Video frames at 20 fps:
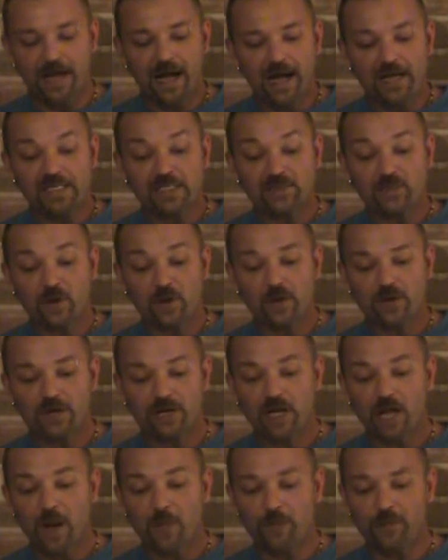I spotted a
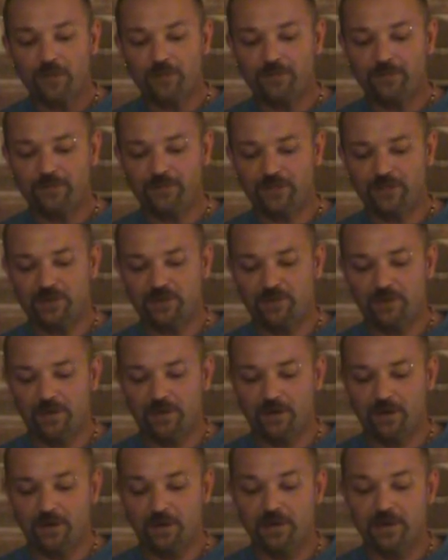couple of
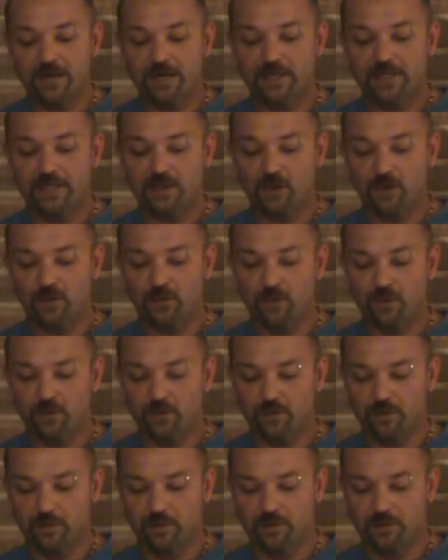fishermen on the next cove
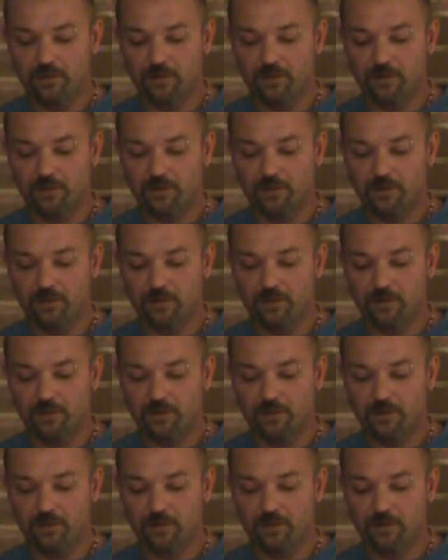over.